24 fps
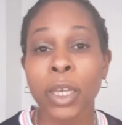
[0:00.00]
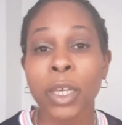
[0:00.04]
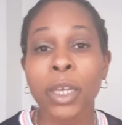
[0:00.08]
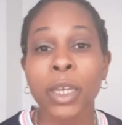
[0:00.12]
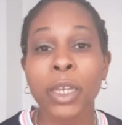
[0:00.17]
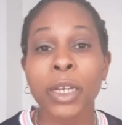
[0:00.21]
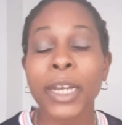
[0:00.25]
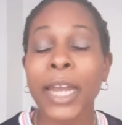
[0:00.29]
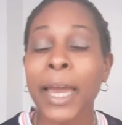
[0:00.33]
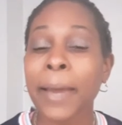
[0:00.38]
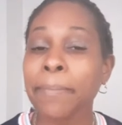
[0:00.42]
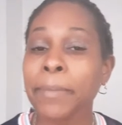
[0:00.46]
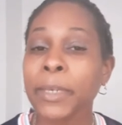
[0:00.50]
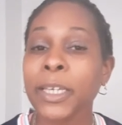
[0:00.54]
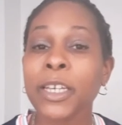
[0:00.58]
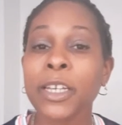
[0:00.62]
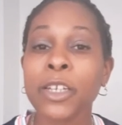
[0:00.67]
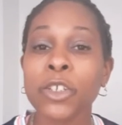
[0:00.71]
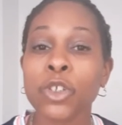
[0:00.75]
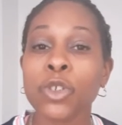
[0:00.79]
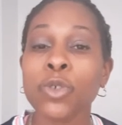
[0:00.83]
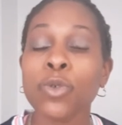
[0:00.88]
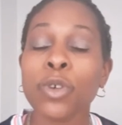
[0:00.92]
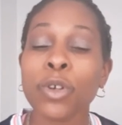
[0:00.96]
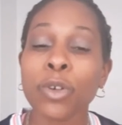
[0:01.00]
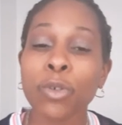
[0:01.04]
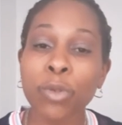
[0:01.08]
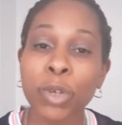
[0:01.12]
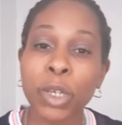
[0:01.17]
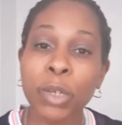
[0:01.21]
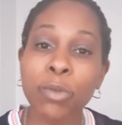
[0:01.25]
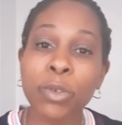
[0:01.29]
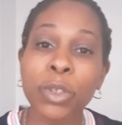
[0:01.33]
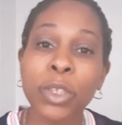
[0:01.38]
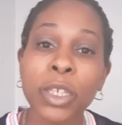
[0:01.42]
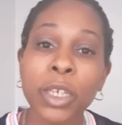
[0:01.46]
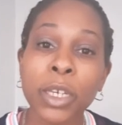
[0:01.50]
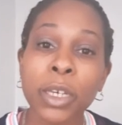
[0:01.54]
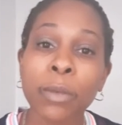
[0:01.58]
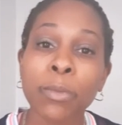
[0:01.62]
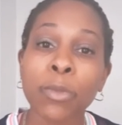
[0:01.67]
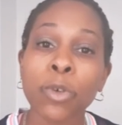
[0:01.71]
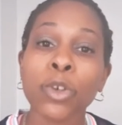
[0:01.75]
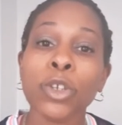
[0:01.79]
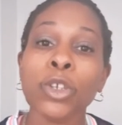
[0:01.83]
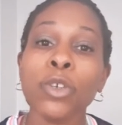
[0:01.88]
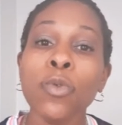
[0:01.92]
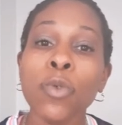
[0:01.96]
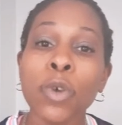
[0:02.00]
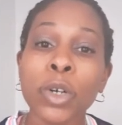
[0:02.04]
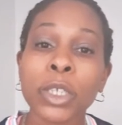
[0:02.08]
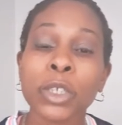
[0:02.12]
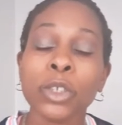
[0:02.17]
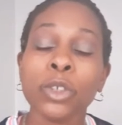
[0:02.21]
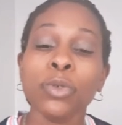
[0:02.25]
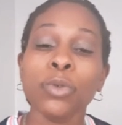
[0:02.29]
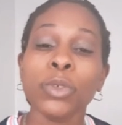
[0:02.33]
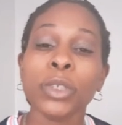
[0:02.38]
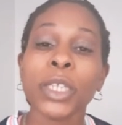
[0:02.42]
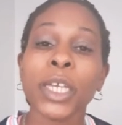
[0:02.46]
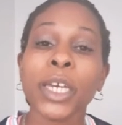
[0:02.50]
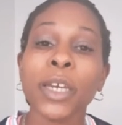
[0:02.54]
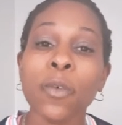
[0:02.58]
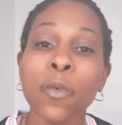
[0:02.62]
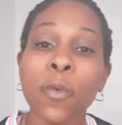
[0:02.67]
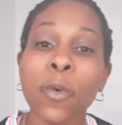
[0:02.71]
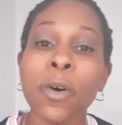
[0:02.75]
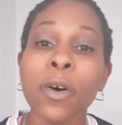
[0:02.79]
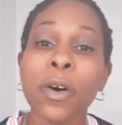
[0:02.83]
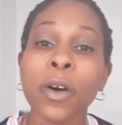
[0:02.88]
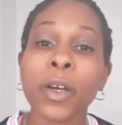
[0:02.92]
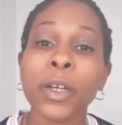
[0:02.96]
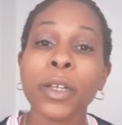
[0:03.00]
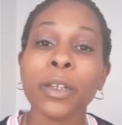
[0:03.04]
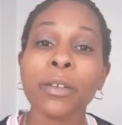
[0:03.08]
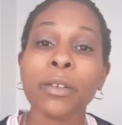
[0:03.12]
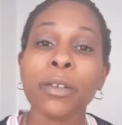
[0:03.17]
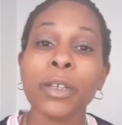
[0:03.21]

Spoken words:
Not because you agree with them or you want to do what they want.